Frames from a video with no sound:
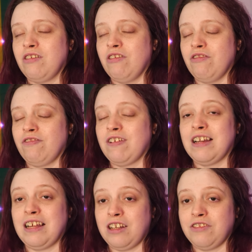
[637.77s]
of
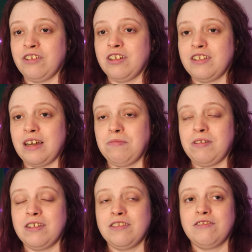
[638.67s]
glycolazide
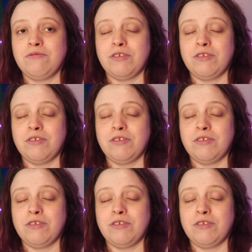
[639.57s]
tablets,